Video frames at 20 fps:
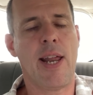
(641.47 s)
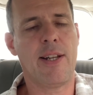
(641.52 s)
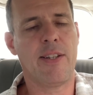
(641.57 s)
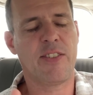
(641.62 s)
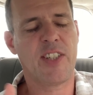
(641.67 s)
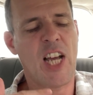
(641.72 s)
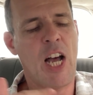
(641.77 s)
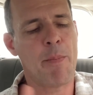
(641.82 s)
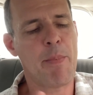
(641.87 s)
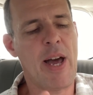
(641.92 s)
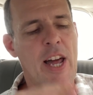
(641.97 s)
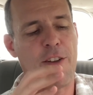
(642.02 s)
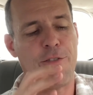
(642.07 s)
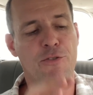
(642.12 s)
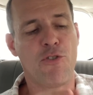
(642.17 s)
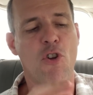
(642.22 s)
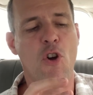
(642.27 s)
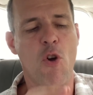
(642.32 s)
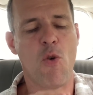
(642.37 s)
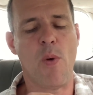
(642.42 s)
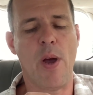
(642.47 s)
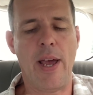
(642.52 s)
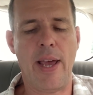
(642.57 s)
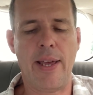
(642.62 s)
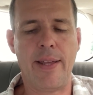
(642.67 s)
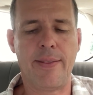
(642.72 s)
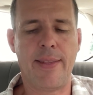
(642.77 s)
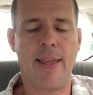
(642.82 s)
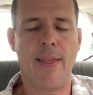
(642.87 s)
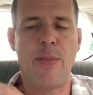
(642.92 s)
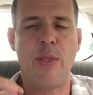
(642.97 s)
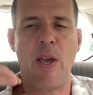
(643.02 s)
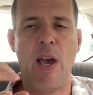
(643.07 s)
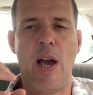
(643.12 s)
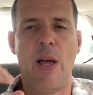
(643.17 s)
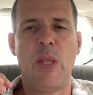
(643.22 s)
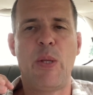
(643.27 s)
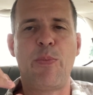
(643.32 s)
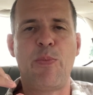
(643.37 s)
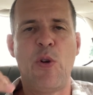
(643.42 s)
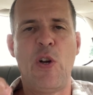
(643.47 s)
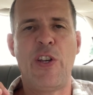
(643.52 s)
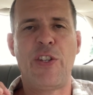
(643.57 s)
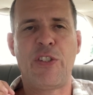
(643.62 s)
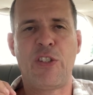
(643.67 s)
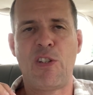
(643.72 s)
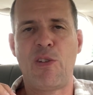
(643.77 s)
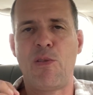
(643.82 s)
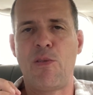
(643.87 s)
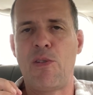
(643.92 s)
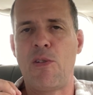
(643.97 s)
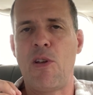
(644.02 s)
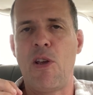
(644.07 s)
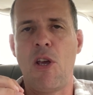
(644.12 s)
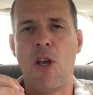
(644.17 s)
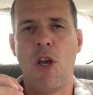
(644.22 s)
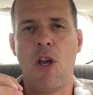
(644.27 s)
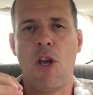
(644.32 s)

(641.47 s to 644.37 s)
and it's come out of nowhere, that the other person